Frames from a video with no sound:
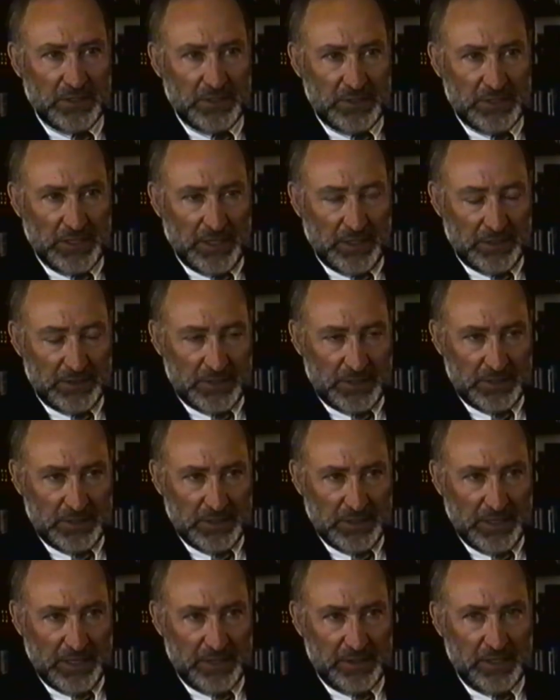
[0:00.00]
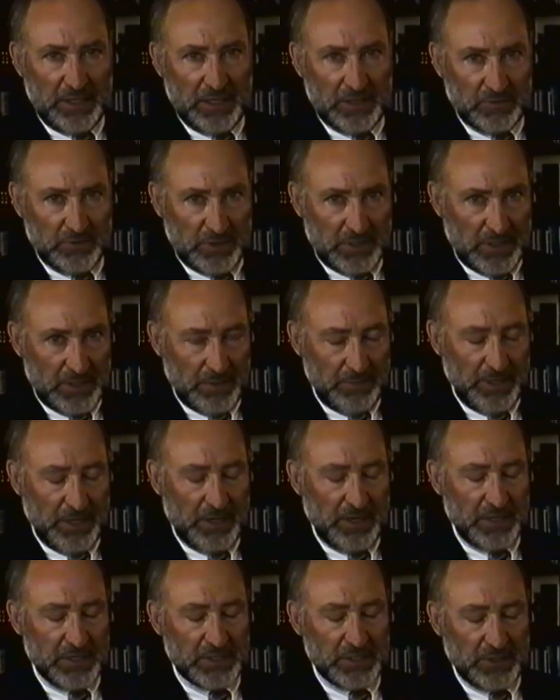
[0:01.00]
gelatin at the Edgewood Army
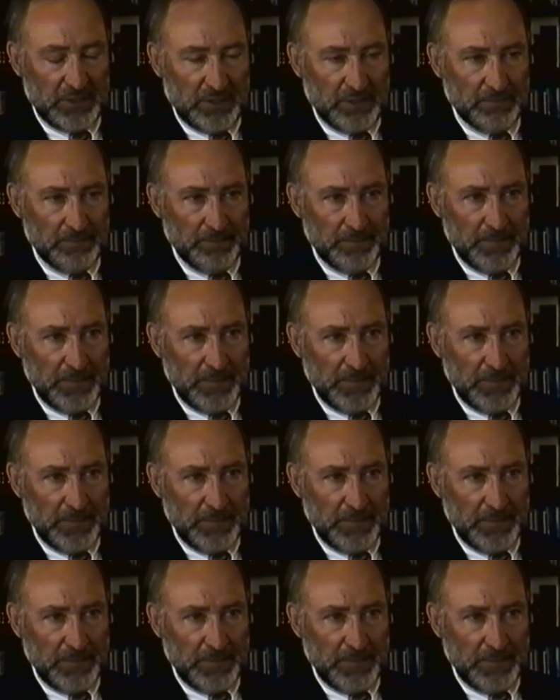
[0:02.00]
Arsenal,